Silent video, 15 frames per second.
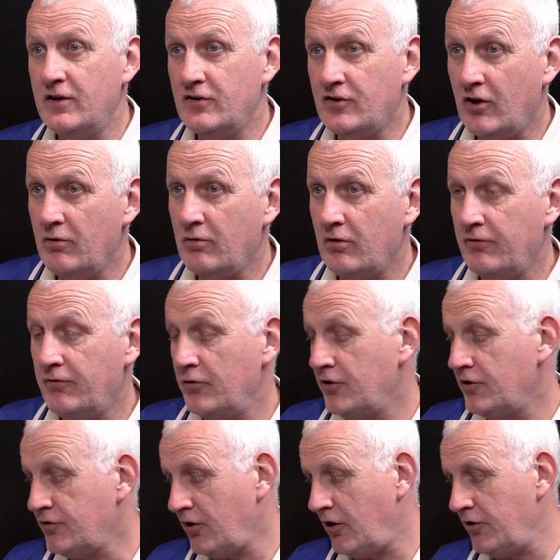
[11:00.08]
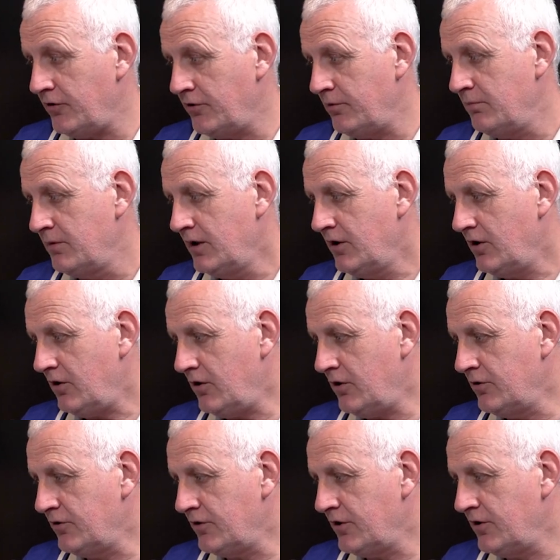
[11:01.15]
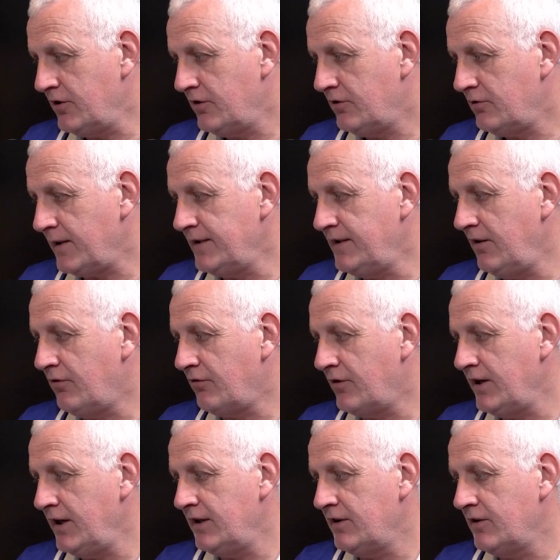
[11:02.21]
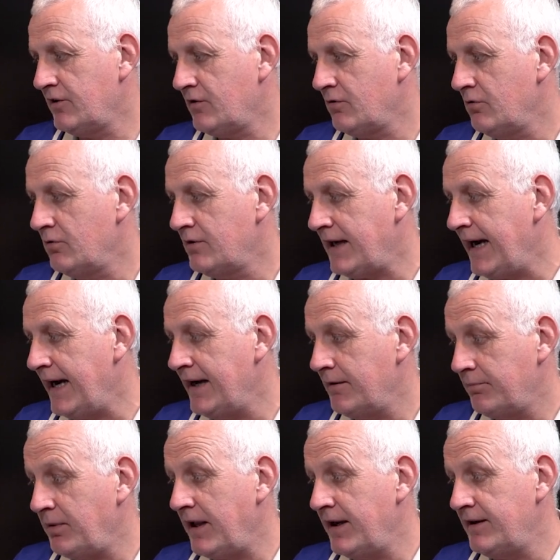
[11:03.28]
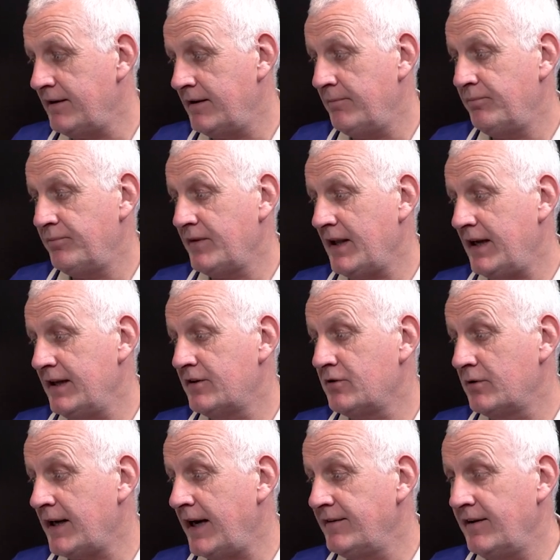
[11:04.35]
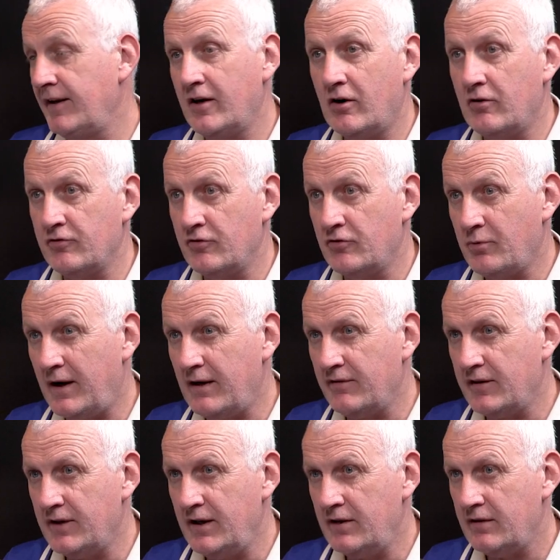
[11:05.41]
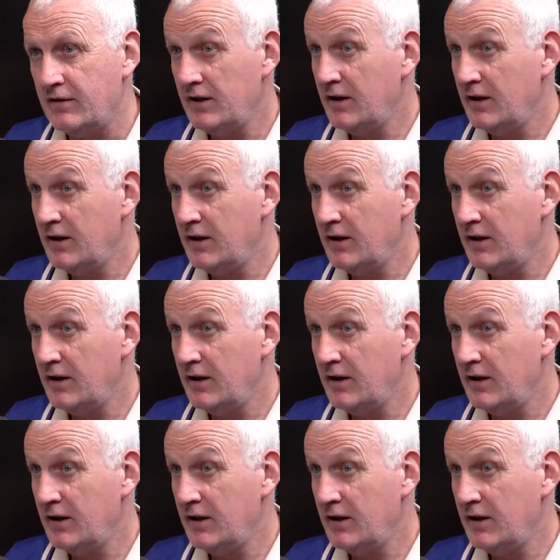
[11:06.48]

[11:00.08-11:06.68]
in total for the Tottenham under 23s and scored 18 goals and 12 assists.